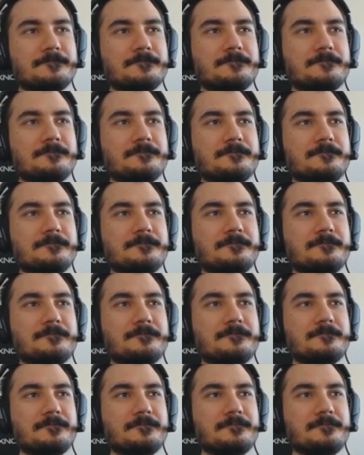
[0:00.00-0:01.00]

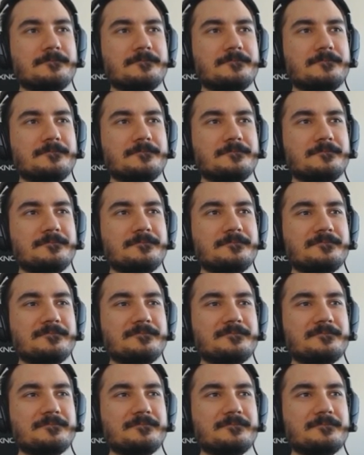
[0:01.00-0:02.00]

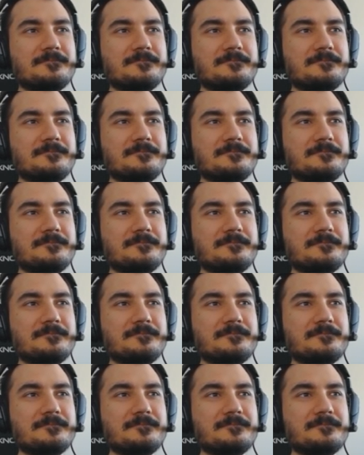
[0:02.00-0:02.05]
[no speech]